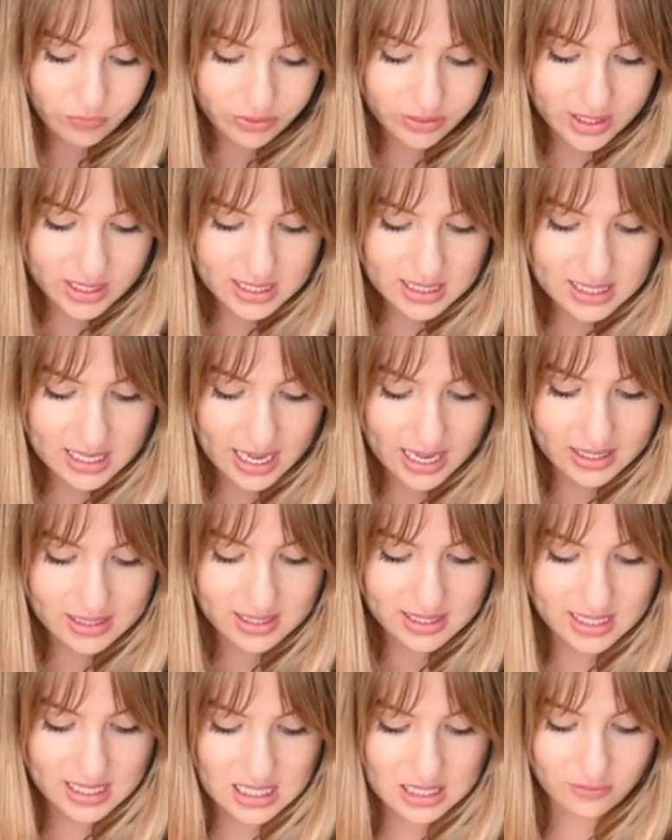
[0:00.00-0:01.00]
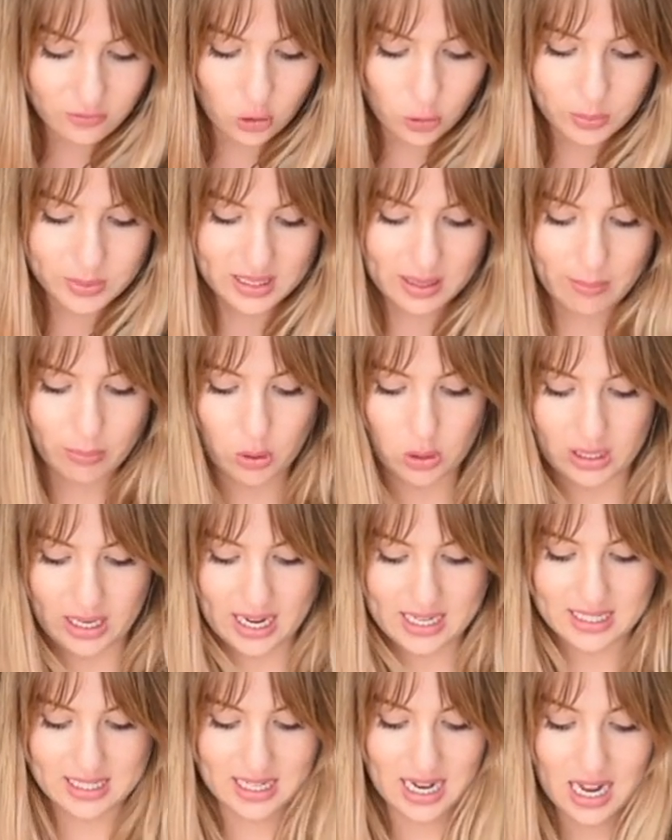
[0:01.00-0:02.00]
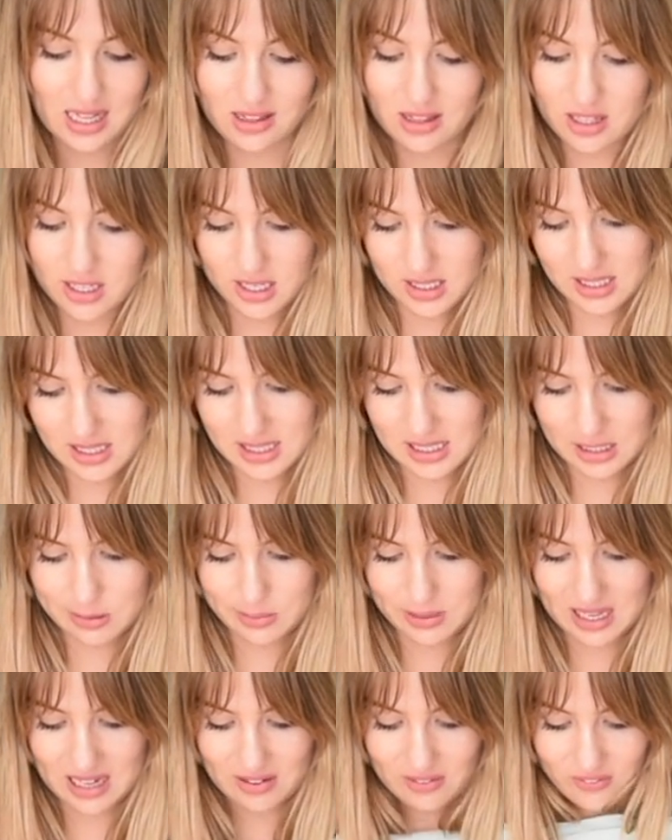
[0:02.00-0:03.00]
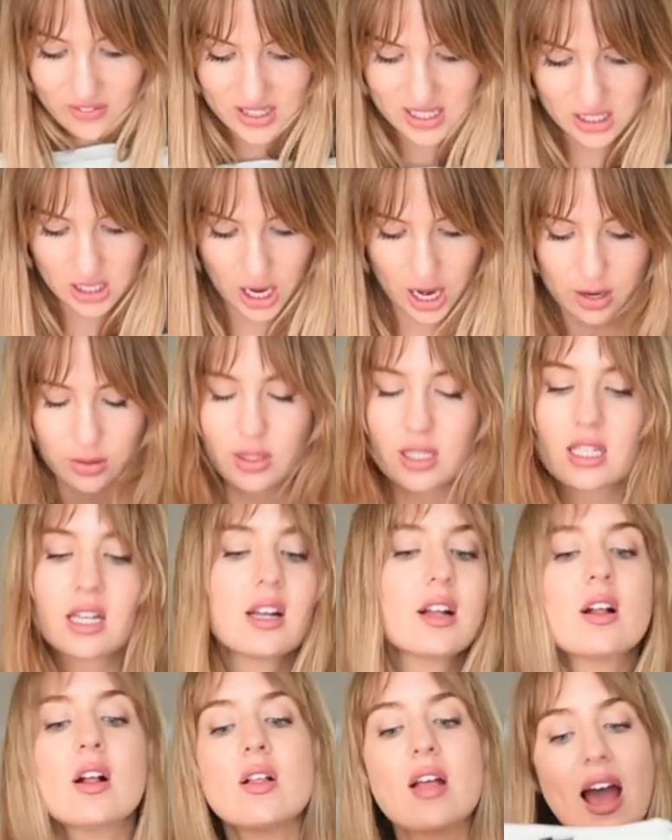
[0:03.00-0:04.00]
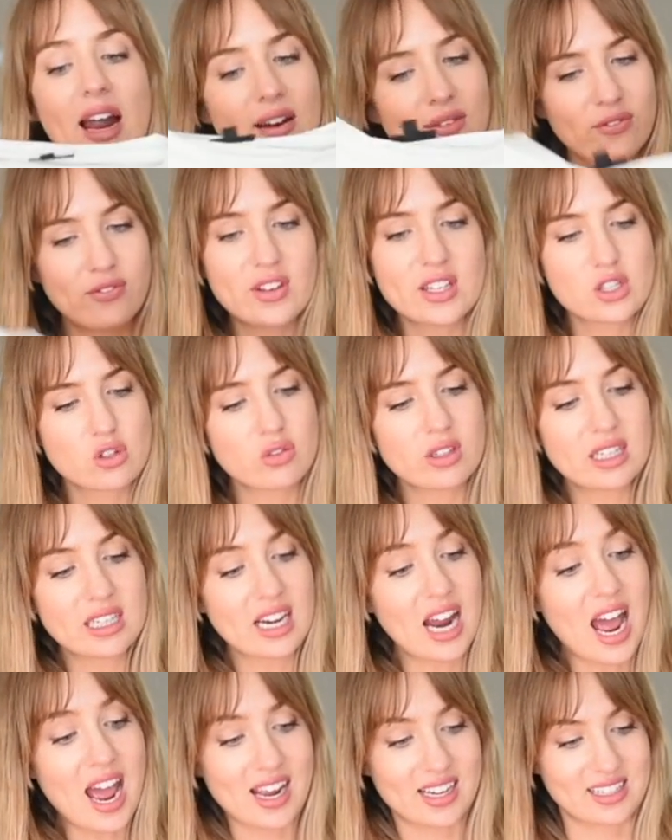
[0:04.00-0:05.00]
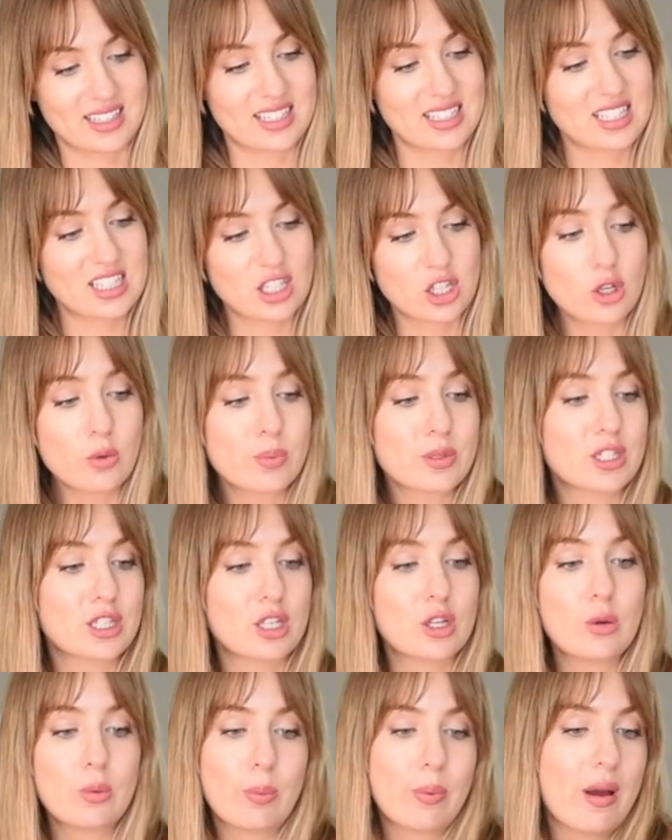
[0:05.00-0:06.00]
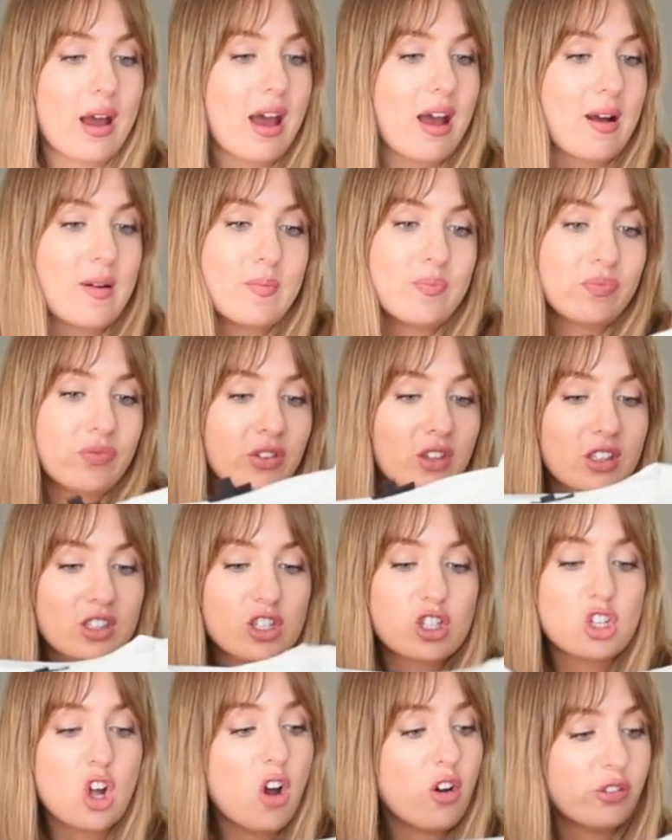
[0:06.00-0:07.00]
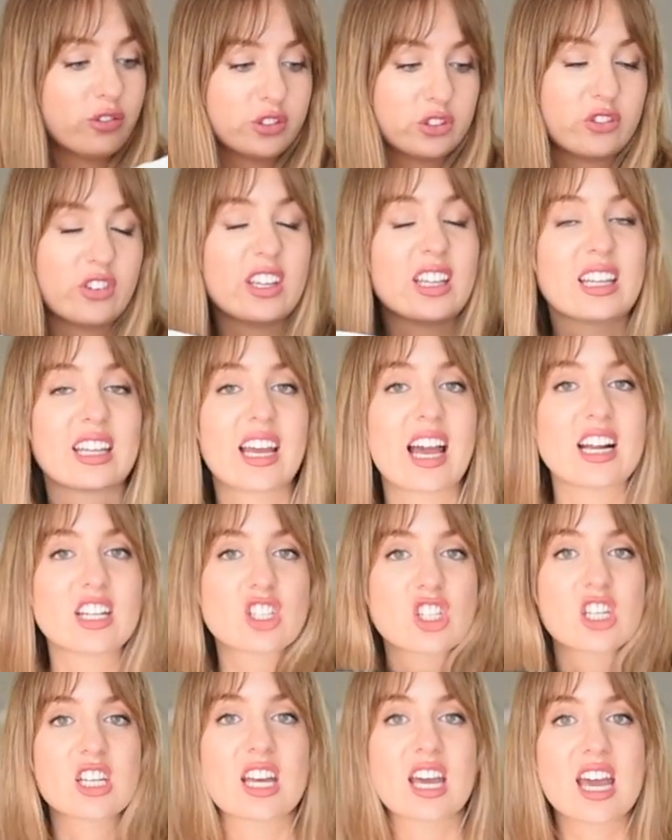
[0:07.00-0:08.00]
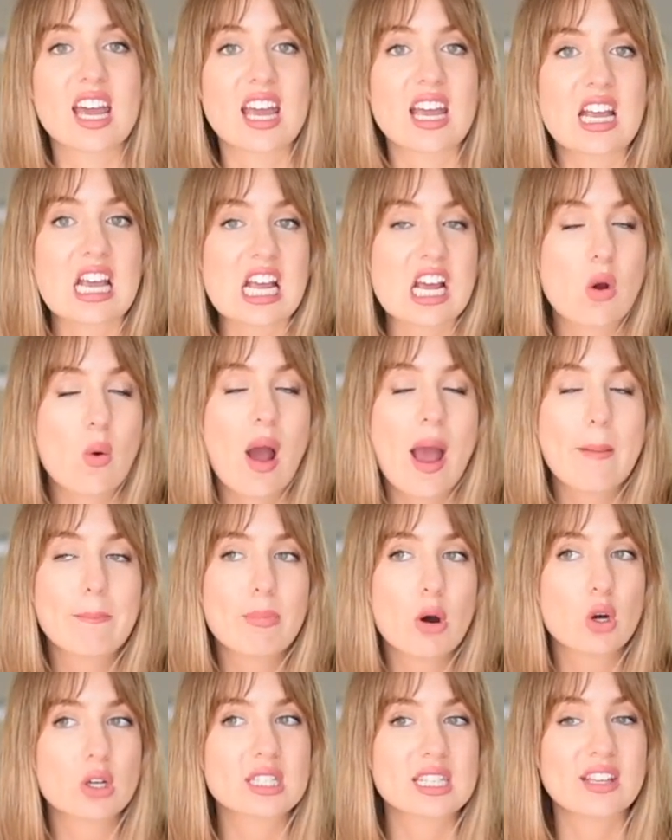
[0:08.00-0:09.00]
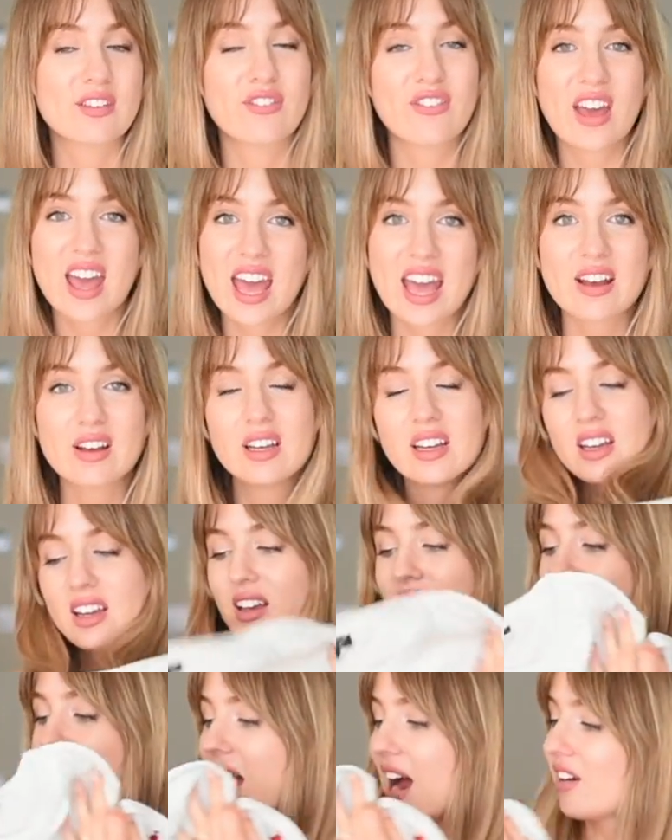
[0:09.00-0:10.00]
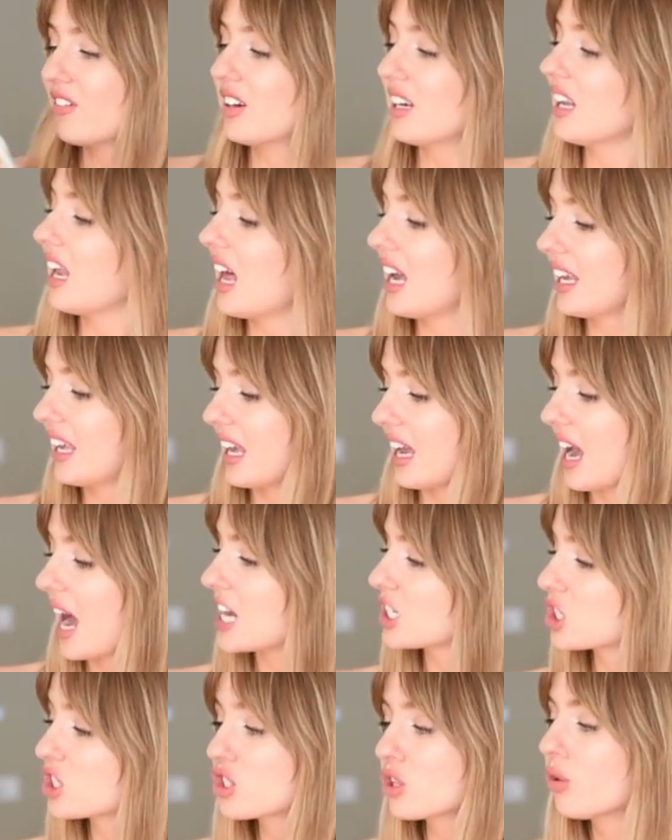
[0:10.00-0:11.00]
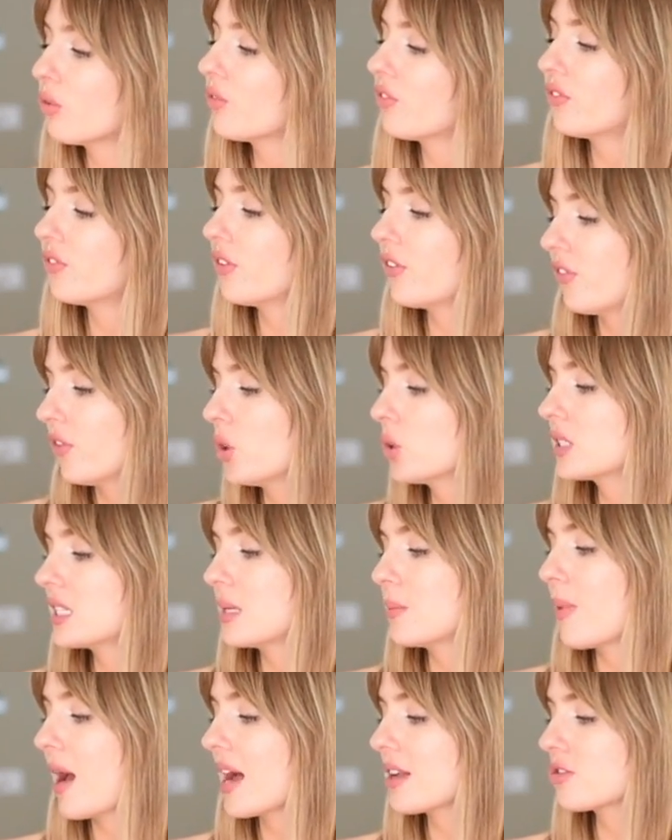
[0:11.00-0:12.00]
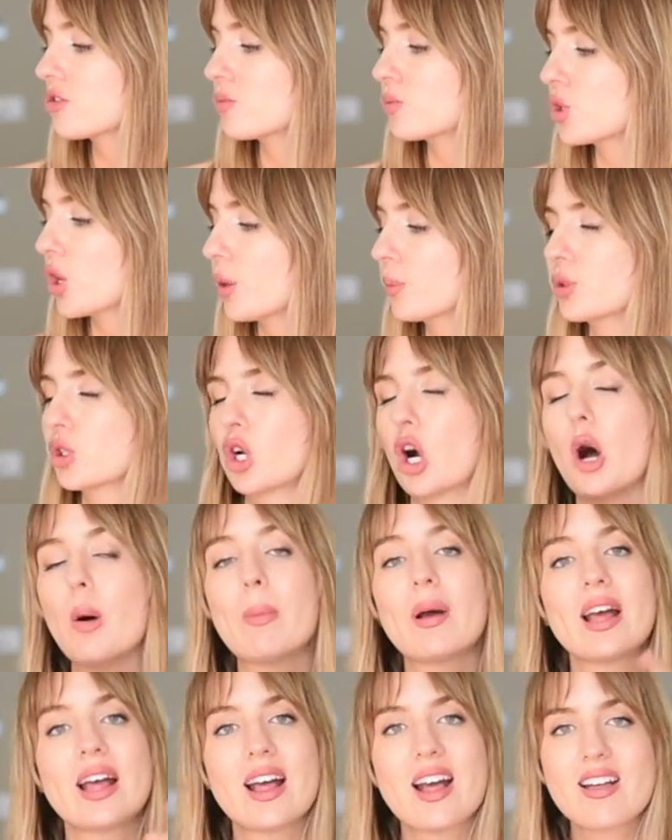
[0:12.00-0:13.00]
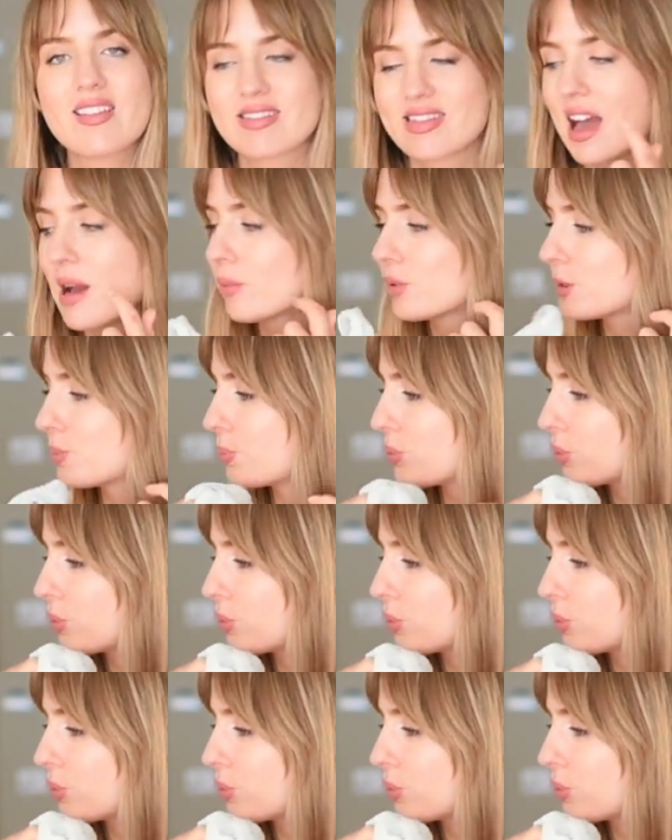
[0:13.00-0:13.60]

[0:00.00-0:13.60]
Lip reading: This is 64% polyester and 36% viscose. And it fits really nice. It's super, super soft feeling, actually. Quite a boxy fit. I really like it. I just thought for £14 from Topshop, that was